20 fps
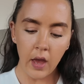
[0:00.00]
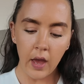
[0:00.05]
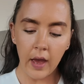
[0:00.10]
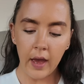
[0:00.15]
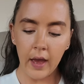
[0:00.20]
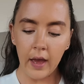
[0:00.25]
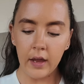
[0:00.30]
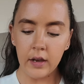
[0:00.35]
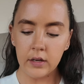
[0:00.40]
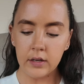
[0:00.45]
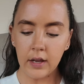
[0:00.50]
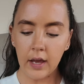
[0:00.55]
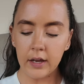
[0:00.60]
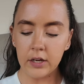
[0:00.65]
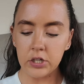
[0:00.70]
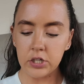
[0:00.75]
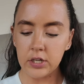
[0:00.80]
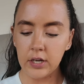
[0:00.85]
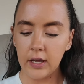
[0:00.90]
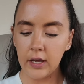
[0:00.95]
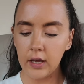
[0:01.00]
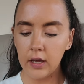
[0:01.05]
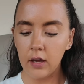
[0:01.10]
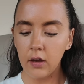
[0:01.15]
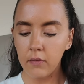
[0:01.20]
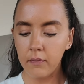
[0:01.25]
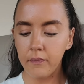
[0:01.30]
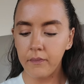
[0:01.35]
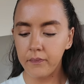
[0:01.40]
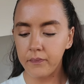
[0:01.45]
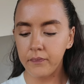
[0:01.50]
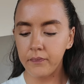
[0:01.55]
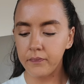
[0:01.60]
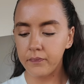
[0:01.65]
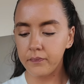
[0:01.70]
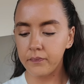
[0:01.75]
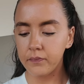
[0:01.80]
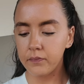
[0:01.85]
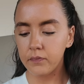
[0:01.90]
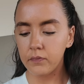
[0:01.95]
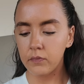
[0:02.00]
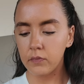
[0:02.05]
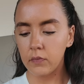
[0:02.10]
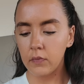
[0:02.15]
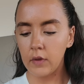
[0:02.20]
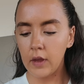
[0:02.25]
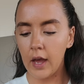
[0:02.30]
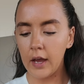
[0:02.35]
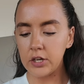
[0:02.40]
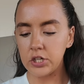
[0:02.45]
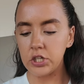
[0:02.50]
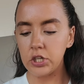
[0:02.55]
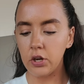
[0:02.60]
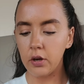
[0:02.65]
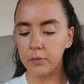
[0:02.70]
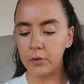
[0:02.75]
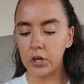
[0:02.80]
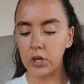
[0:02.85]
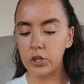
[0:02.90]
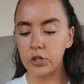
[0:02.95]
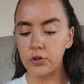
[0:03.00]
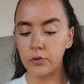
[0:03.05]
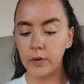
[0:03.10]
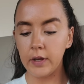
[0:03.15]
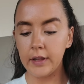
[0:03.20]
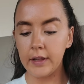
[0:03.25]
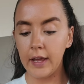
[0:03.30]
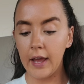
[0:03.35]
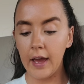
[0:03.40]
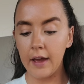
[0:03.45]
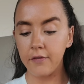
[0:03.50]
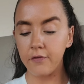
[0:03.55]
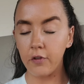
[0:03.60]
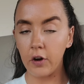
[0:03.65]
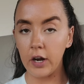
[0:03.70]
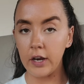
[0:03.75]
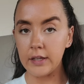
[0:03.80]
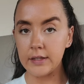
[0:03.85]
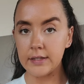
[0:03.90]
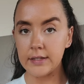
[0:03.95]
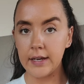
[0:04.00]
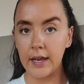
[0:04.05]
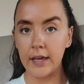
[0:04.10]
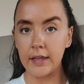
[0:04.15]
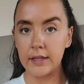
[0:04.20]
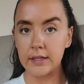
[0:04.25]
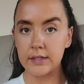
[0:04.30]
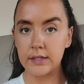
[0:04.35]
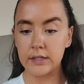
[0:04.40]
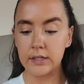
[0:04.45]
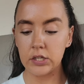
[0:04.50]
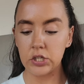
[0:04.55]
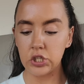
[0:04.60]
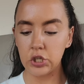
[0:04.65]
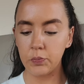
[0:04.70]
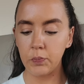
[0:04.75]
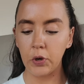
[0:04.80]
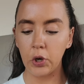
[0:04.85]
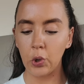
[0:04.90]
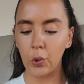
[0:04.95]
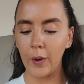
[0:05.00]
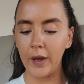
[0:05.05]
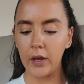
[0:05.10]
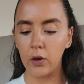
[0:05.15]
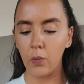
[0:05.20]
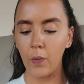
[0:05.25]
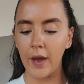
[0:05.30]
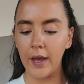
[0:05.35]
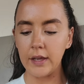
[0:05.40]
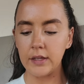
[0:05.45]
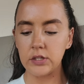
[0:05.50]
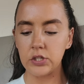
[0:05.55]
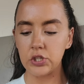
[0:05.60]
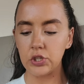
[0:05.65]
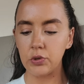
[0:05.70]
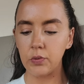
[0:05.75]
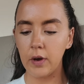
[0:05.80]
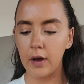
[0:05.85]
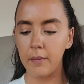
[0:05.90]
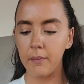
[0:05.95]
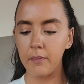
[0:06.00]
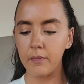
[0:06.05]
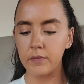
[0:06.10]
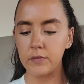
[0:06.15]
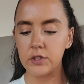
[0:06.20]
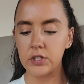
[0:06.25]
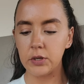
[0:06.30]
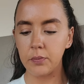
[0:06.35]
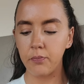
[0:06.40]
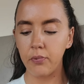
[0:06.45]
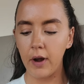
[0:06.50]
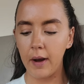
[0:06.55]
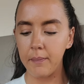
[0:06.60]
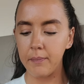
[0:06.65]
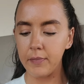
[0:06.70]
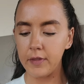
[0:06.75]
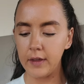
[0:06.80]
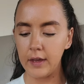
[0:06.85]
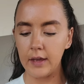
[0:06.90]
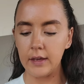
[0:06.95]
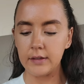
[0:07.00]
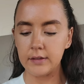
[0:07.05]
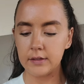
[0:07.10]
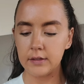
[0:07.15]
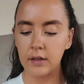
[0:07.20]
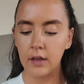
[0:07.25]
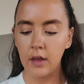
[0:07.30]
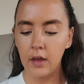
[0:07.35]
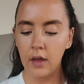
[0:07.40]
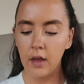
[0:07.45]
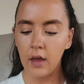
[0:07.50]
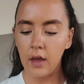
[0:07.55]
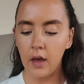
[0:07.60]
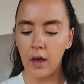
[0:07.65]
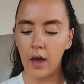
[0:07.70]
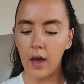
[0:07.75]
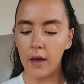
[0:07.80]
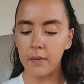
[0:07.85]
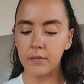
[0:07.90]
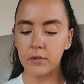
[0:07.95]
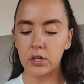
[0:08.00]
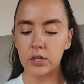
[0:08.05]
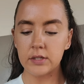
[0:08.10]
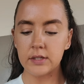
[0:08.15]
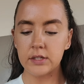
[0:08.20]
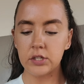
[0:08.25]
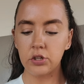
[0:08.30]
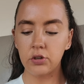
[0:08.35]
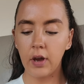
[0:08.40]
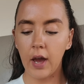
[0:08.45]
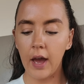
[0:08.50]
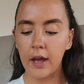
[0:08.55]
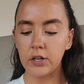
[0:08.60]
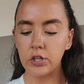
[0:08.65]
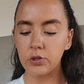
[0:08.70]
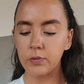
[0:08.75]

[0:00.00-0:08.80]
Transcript: And actually no, I'm going to do it in the air fryer today. This is a super quick way to prep these, because you can